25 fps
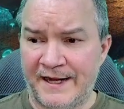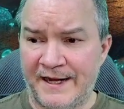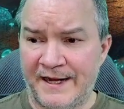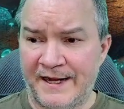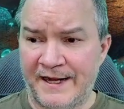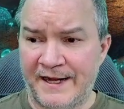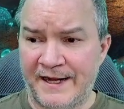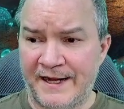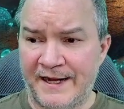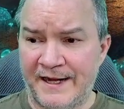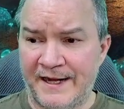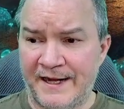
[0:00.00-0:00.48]
you've
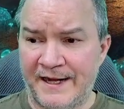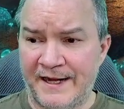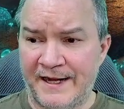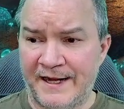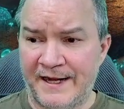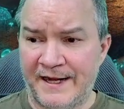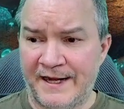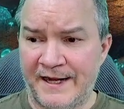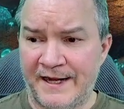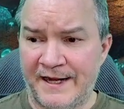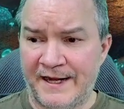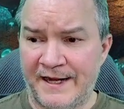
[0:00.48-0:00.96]
got
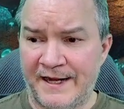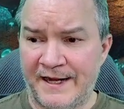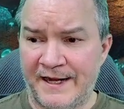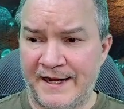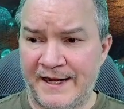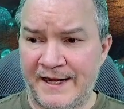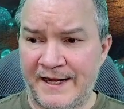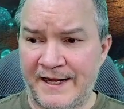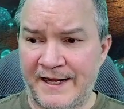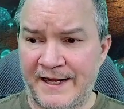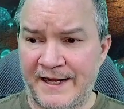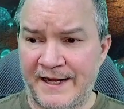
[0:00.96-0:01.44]
plenty of time to
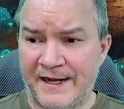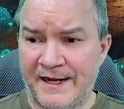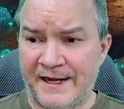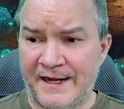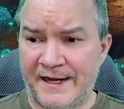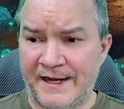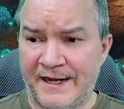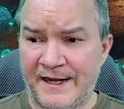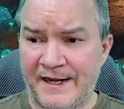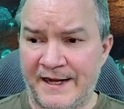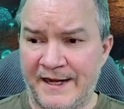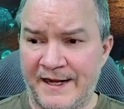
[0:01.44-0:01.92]

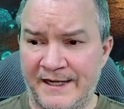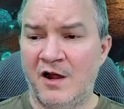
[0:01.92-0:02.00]
introduce